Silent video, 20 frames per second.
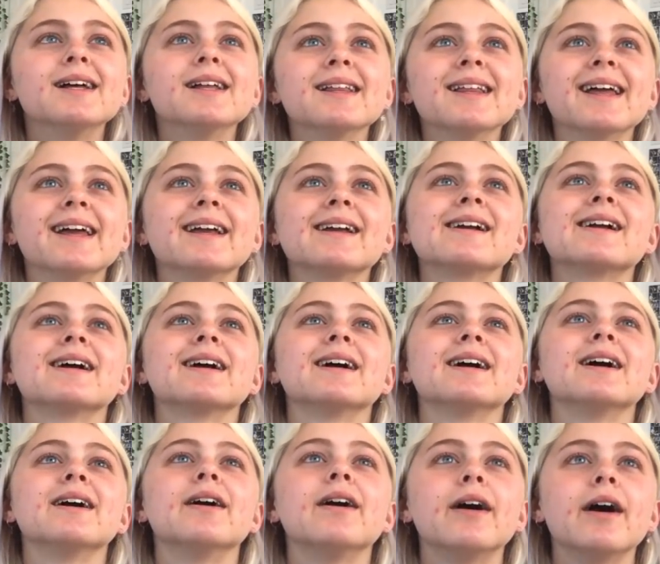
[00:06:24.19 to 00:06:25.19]
Like
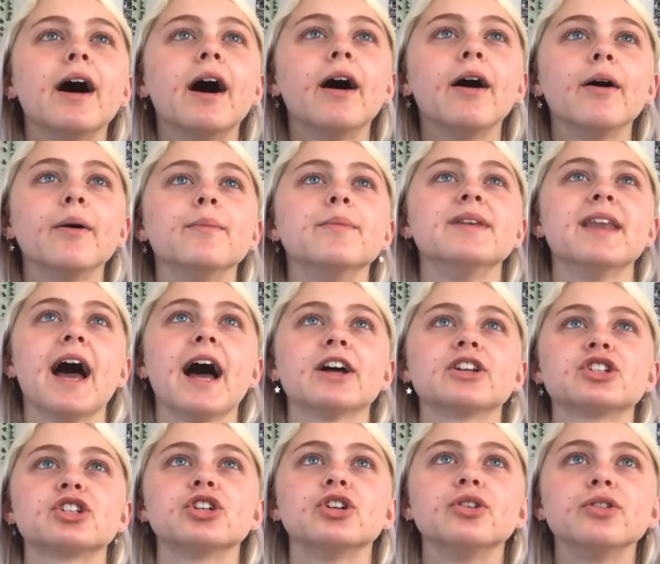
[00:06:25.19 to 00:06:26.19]

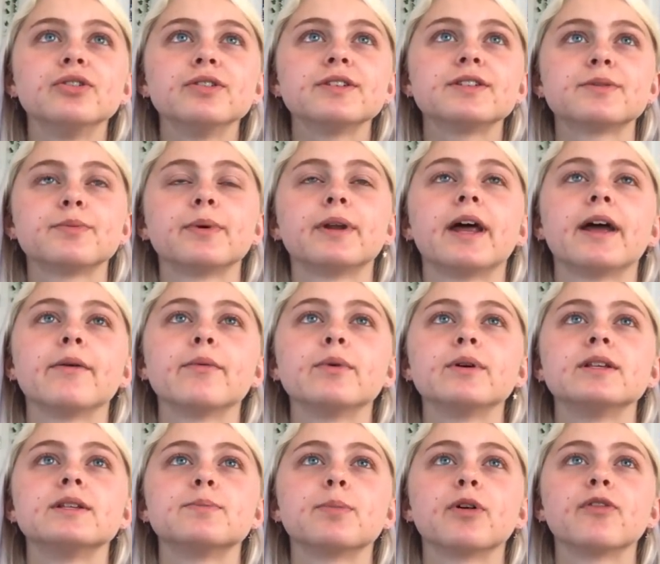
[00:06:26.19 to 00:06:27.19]
nationals, when I
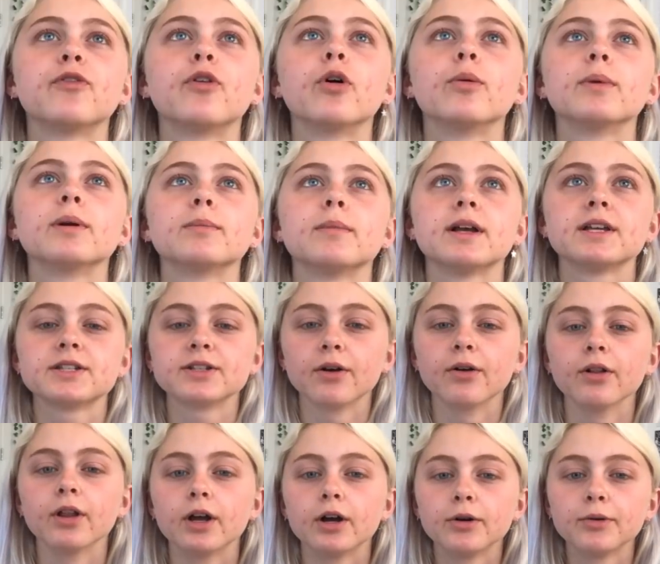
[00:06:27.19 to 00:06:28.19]
was performing my
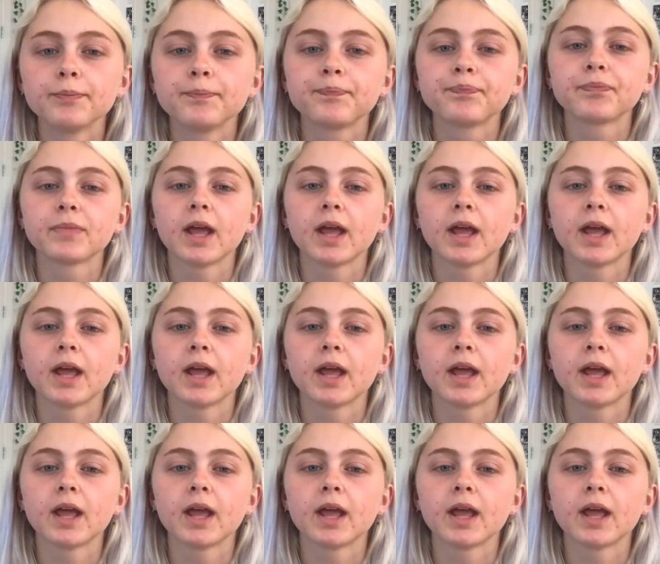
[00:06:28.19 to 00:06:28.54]
solo,